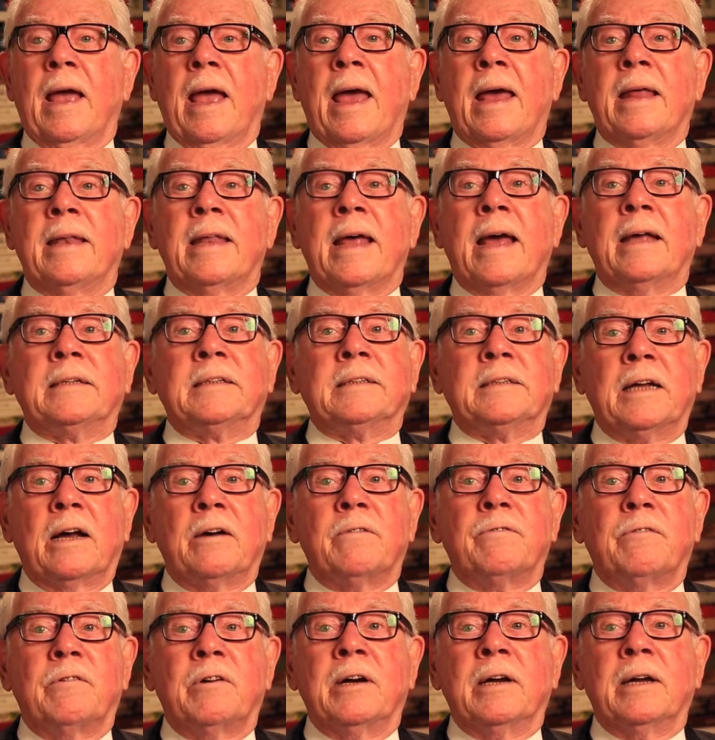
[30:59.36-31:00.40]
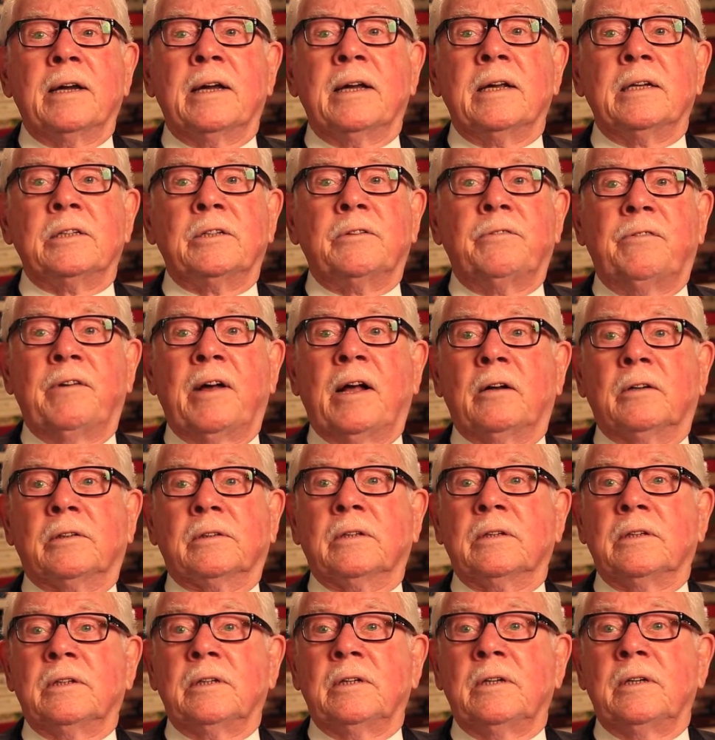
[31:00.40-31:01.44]
And that suffering is
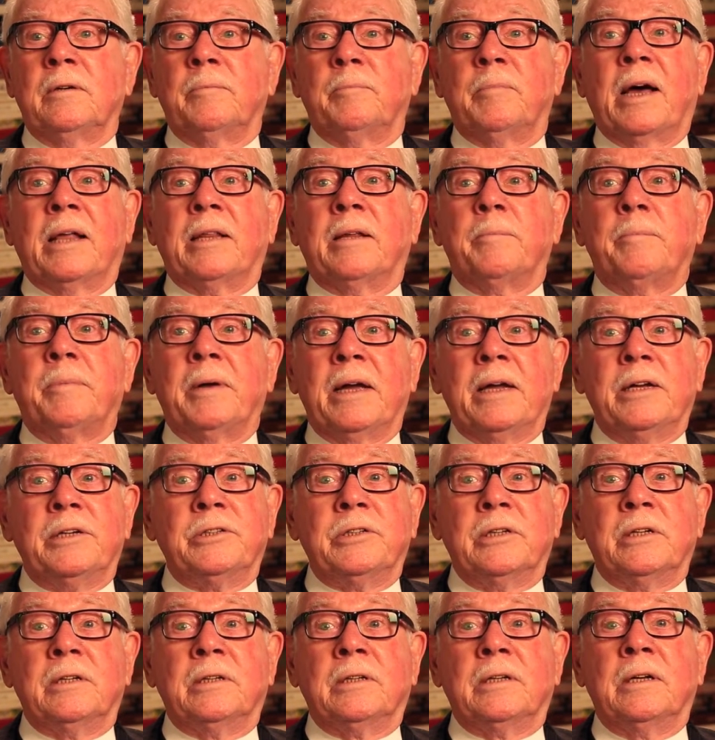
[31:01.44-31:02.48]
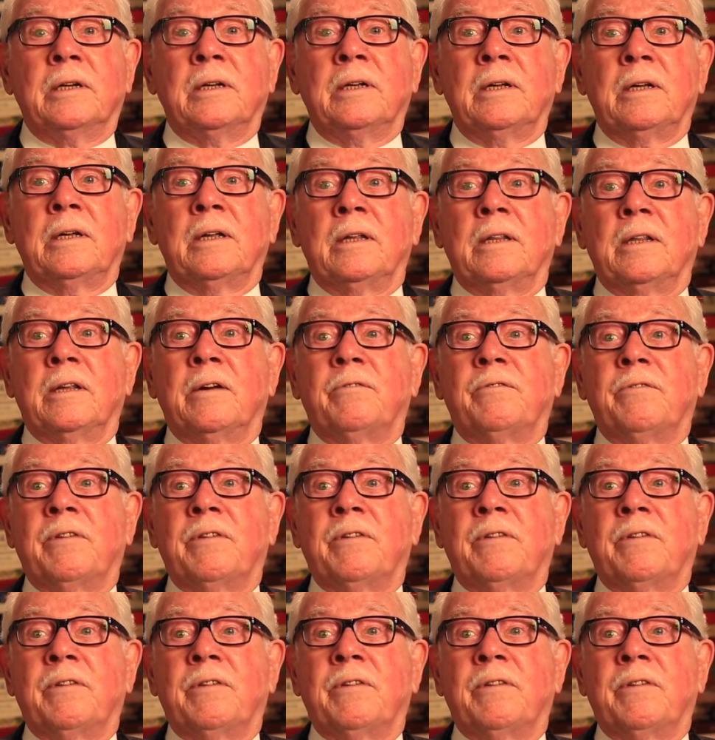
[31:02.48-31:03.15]
felt by the patient, the